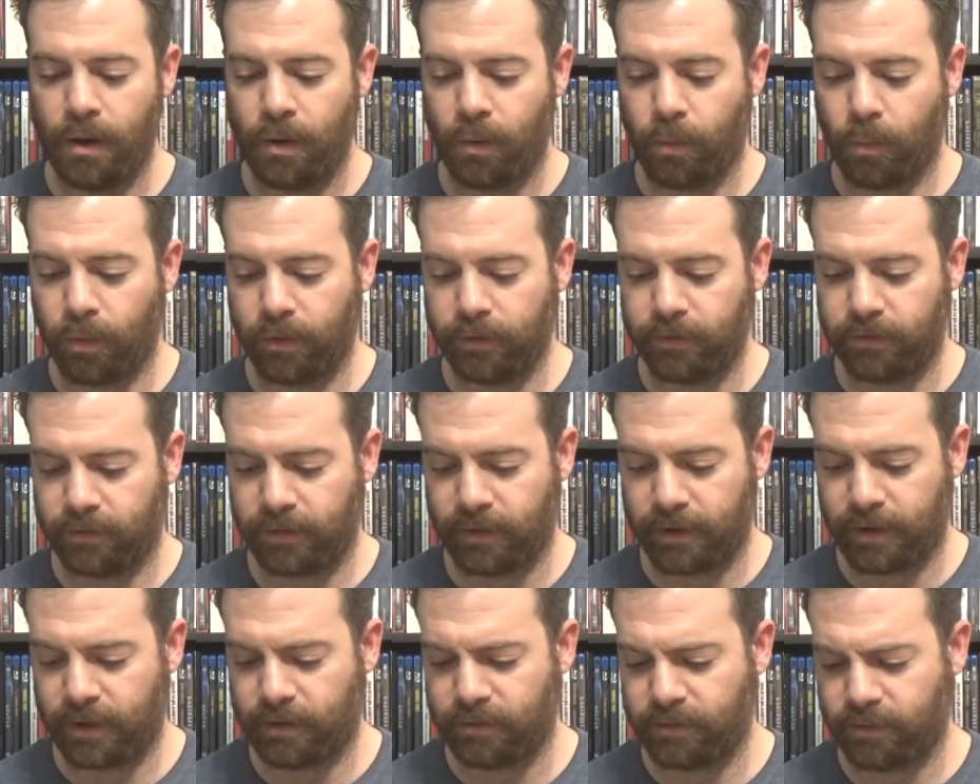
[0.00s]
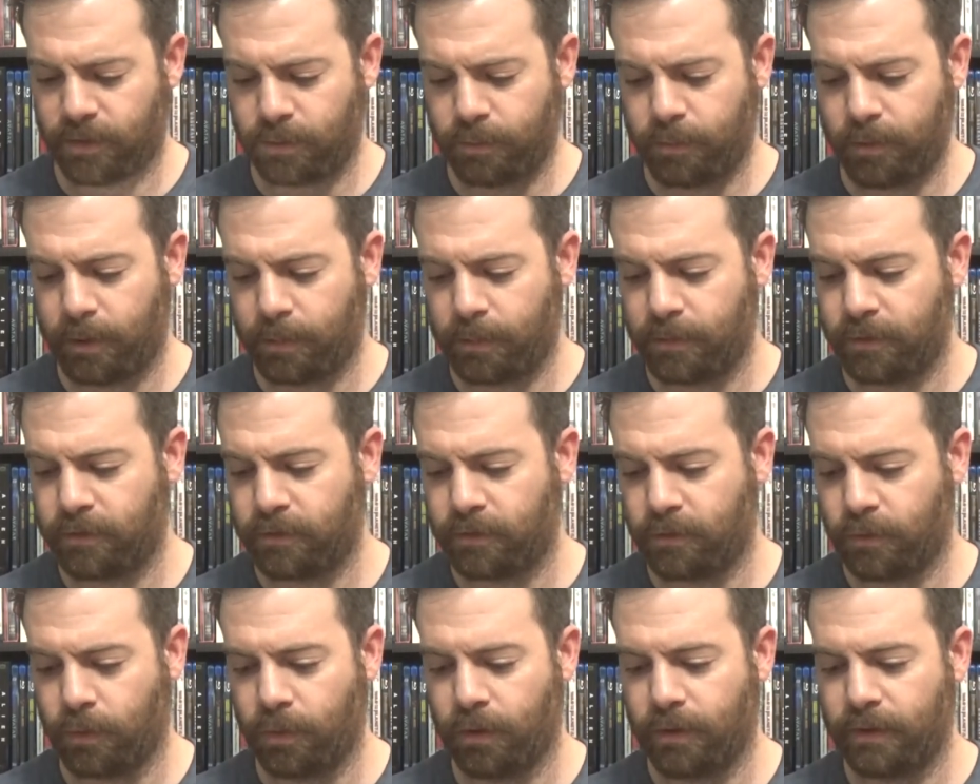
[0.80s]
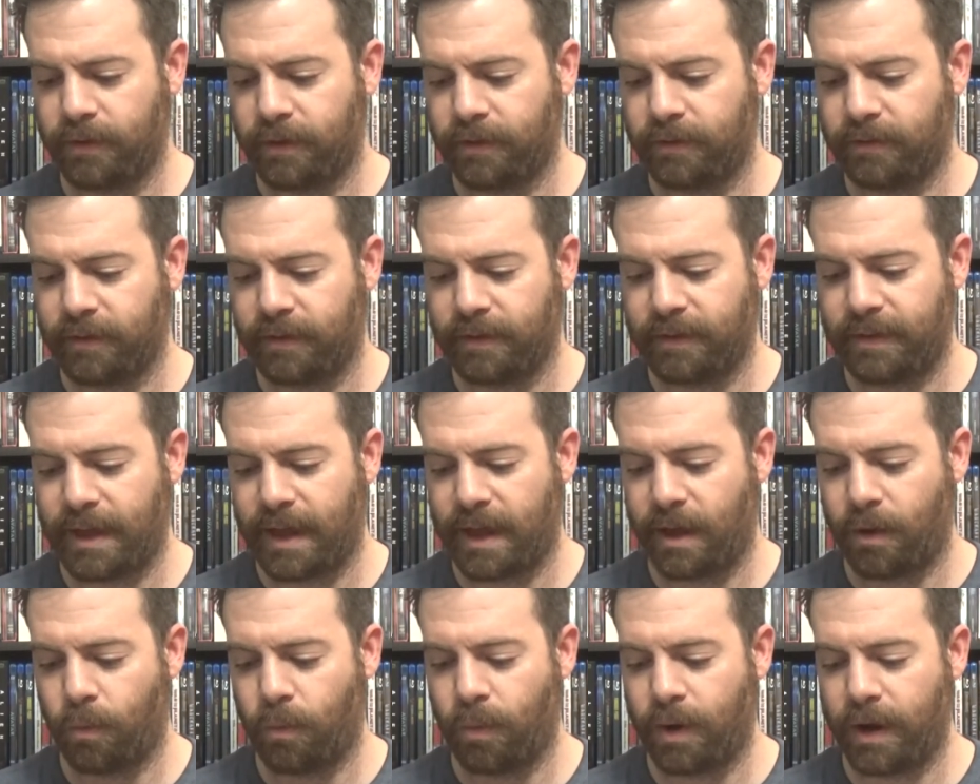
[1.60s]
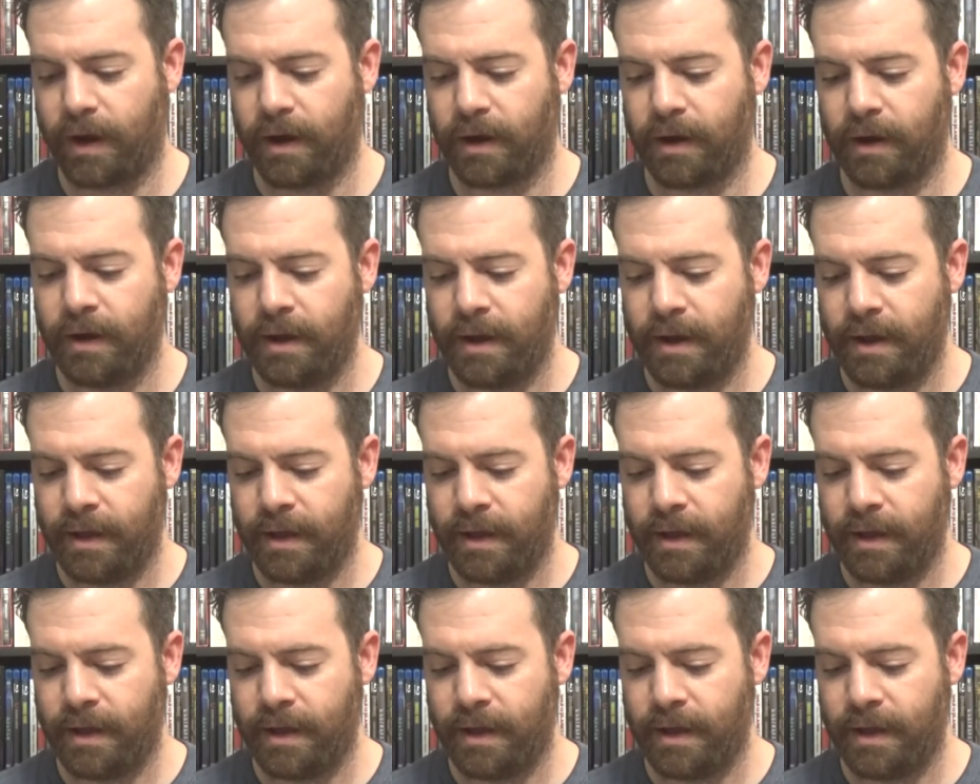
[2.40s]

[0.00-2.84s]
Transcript: ones that I've put up on the store and things like that where